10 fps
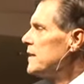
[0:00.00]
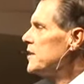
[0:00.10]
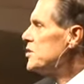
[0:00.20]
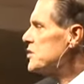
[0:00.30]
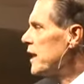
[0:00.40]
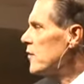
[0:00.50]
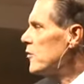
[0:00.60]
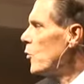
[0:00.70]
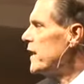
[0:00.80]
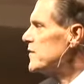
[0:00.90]
Did you see
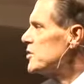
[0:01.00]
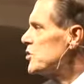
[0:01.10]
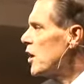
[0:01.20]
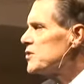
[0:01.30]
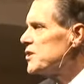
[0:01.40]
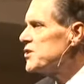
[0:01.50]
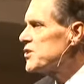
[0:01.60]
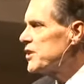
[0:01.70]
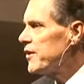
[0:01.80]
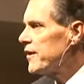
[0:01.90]
on the week the church in
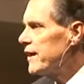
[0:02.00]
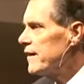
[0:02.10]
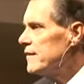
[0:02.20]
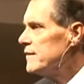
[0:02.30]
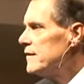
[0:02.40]
Syria?